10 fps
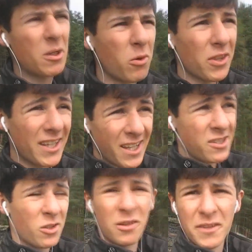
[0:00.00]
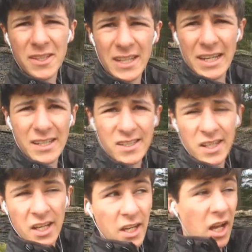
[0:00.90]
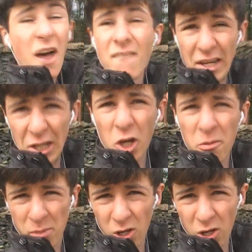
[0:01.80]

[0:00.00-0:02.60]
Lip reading: make what the kids are calling these days a video